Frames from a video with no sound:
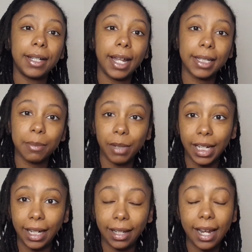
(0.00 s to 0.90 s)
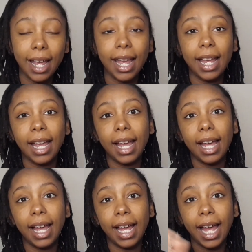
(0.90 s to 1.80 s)
explain
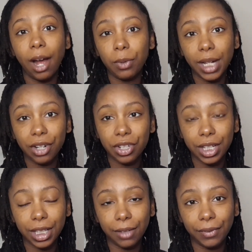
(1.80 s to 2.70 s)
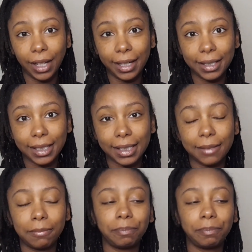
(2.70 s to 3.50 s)
how we actually get the flights